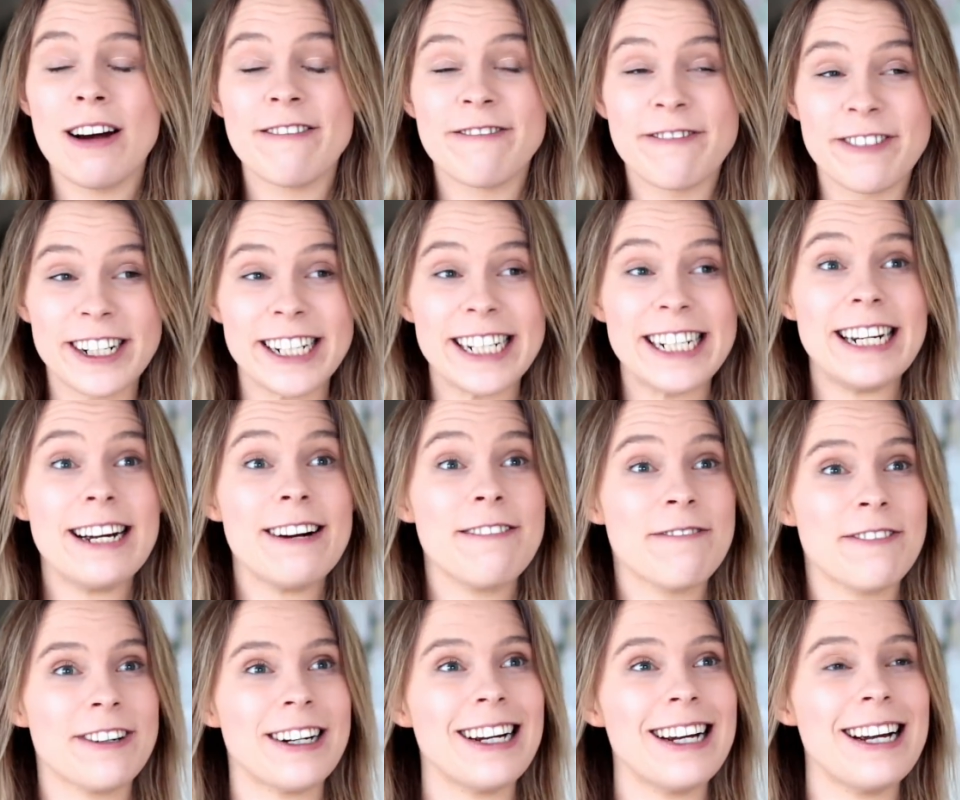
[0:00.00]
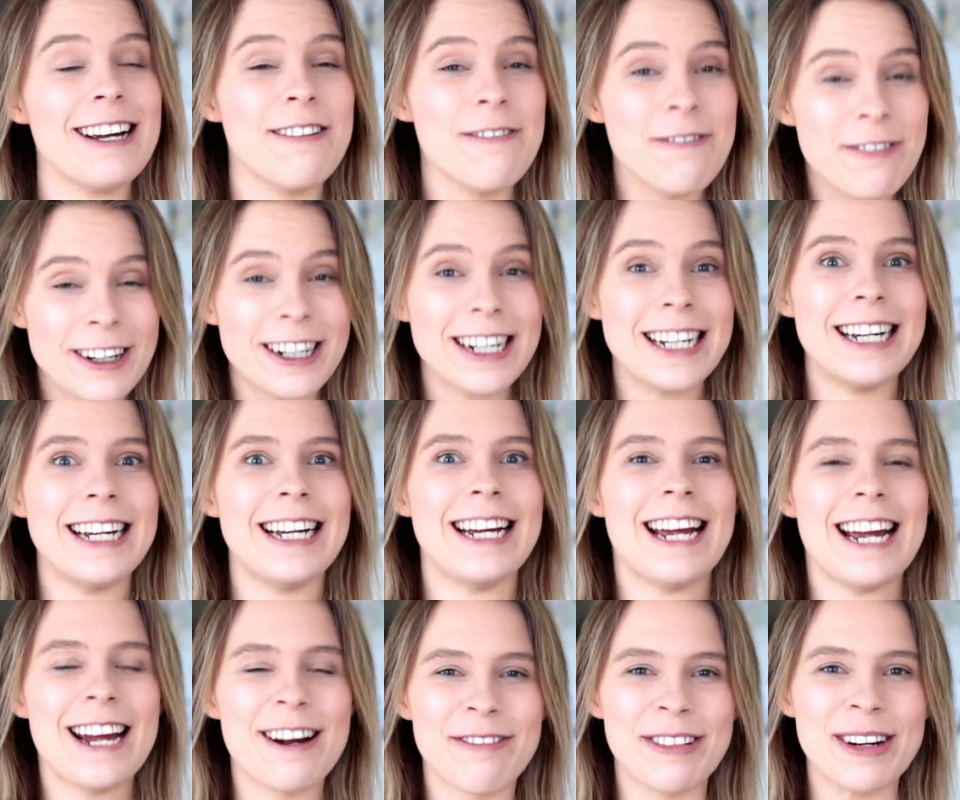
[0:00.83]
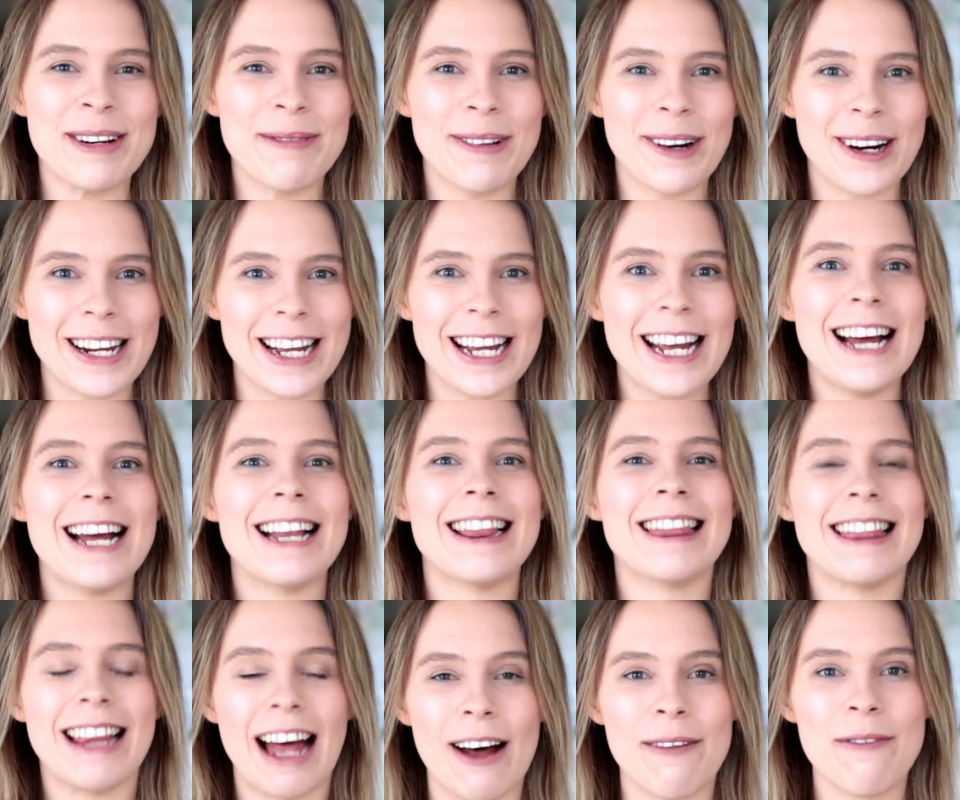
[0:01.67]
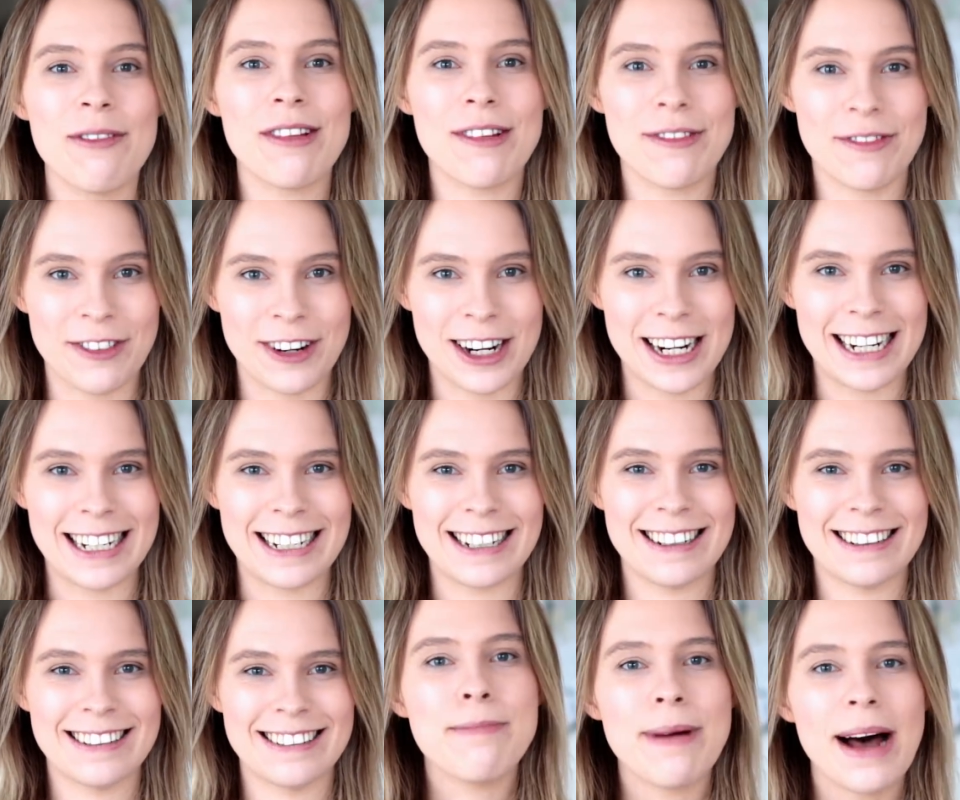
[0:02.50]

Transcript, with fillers: free, free, free. Everybody loves free.